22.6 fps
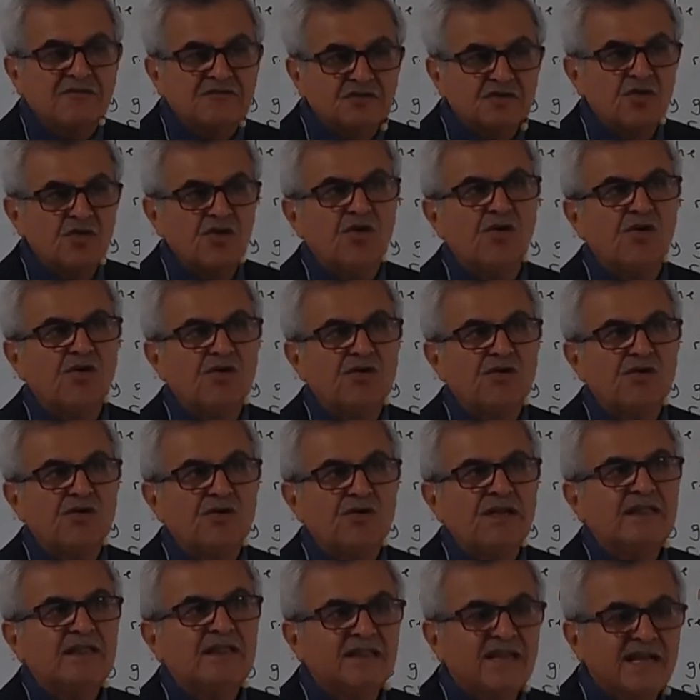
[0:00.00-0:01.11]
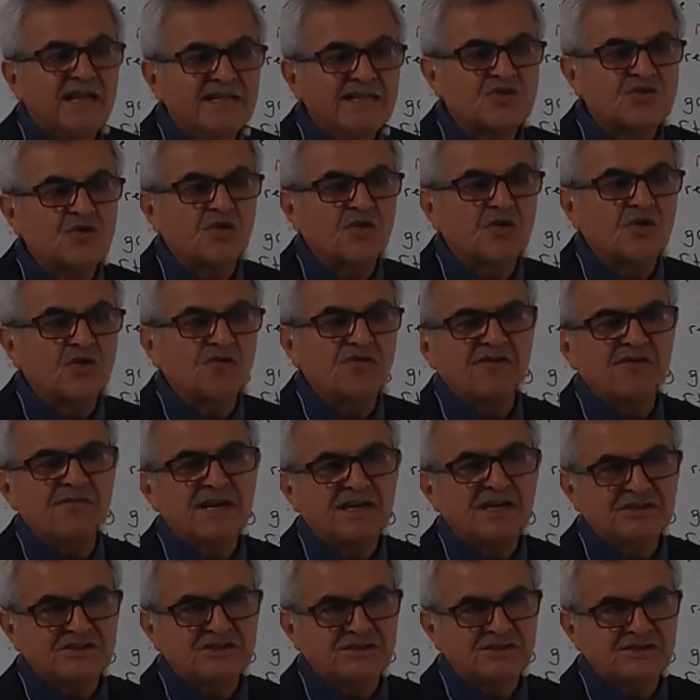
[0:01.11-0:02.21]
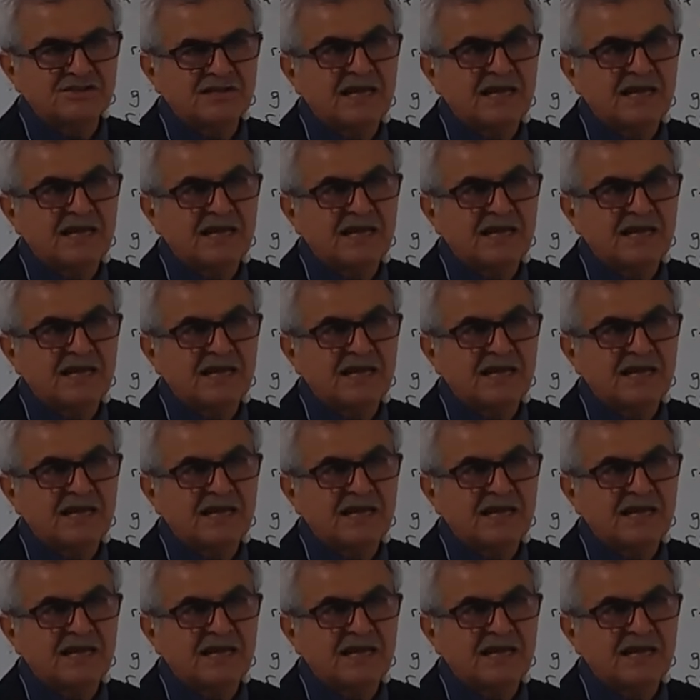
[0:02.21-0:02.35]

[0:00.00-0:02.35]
to learn lots of information,